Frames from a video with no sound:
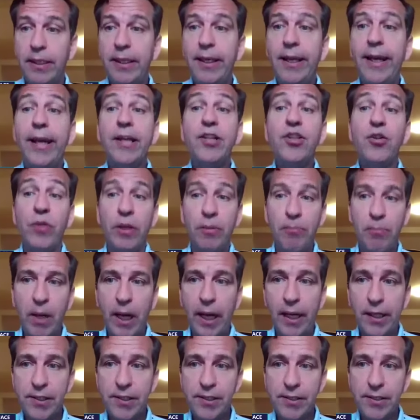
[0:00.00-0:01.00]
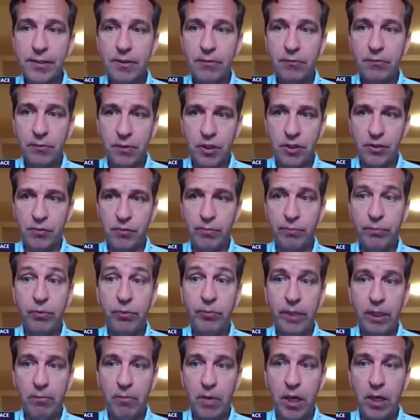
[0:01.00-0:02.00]
electric bikes, which is a
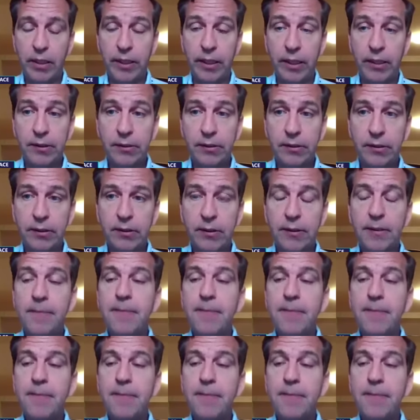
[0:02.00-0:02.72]
booming market.